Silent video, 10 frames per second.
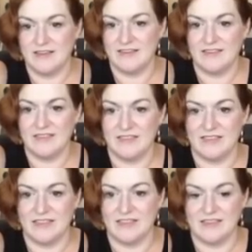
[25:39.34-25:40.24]

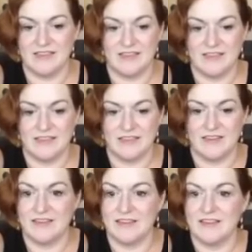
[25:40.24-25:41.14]

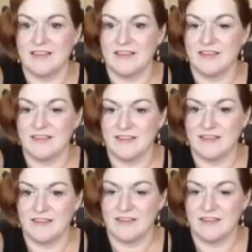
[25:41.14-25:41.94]
Nobody speaks.